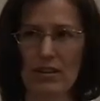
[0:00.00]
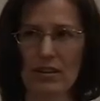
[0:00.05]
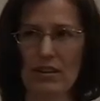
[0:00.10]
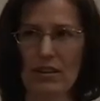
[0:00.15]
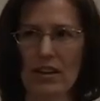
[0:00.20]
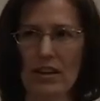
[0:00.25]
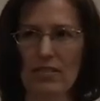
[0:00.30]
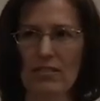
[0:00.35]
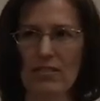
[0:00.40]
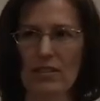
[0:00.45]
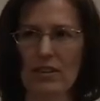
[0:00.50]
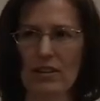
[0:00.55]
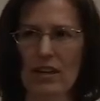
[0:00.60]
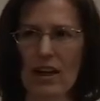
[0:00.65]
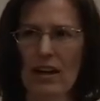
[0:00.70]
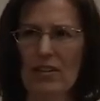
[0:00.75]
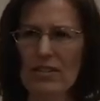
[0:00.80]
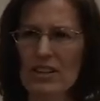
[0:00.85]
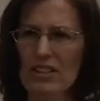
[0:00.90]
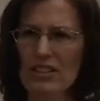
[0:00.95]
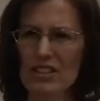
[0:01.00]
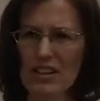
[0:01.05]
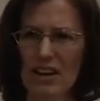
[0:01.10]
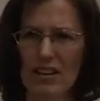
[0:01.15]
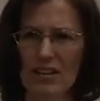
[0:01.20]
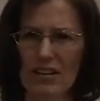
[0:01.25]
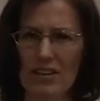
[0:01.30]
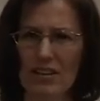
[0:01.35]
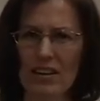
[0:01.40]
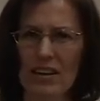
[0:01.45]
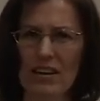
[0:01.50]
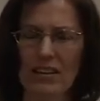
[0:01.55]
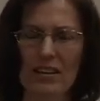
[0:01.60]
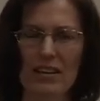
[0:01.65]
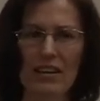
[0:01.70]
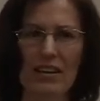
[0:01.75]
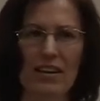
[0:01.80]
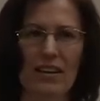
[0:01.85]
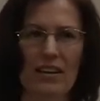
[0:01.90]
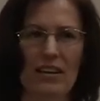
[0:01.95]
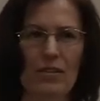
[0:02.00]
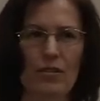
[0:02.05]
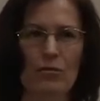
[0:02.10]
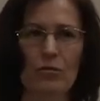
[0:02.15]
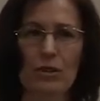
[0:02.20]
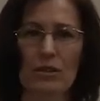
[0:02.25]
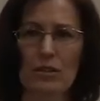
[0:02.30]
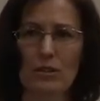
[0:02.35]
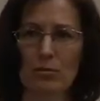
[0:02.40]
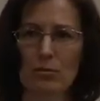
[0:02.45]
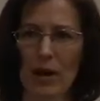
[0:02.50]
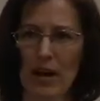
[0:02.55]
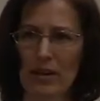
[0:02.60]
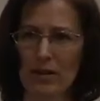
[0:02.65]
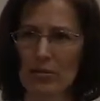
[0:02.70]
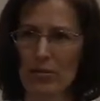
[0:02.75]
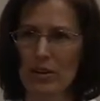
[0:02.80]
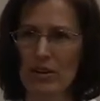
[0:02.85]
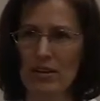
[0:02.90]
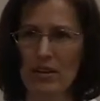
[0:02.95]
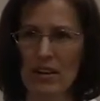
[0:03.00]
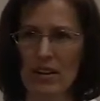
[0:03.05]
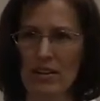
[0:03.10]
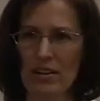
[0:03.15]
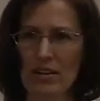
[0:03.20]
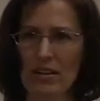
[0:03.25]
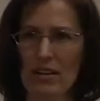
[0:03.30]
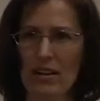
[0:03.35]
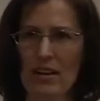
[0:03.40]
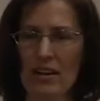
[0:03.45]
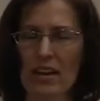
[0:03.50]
They love each other, and they respect one another.